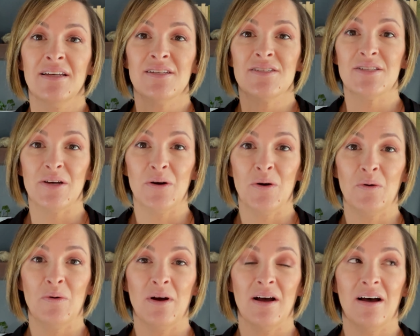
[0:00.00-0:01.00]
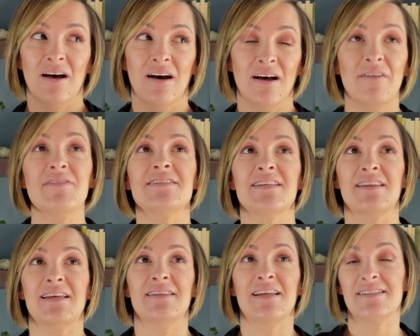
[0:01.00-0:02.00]
So obviously
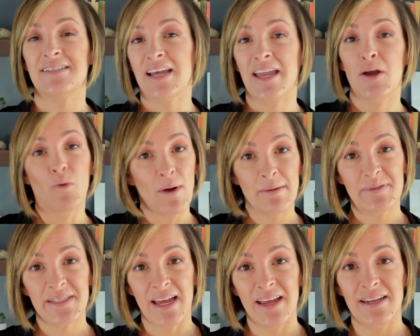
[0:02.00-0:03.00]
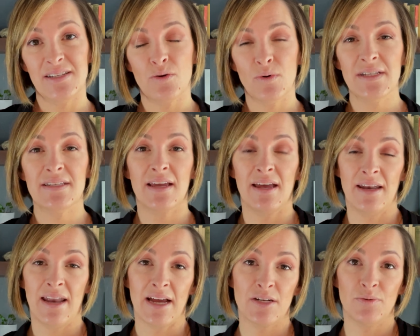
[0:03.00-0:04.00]
that second website is going to
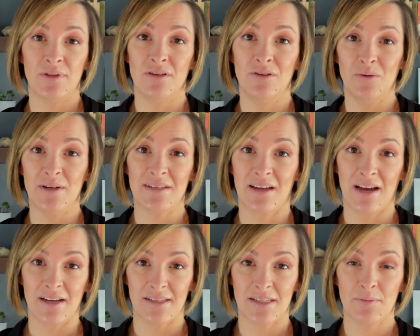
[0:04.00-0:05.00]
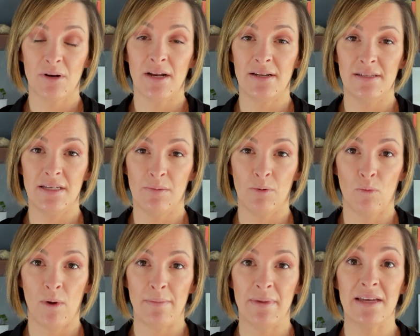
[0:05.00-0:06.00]
connect with you as a customer in a deeper
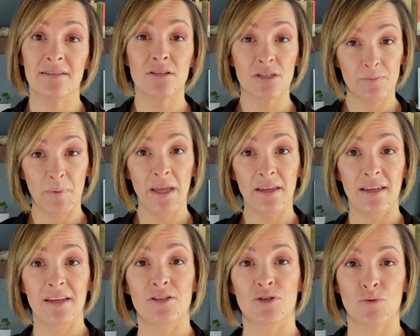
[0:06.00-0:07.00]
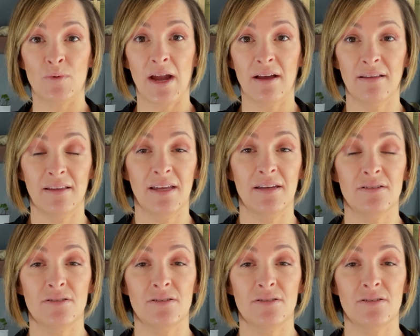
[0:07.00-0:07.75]
way because they're speaking directly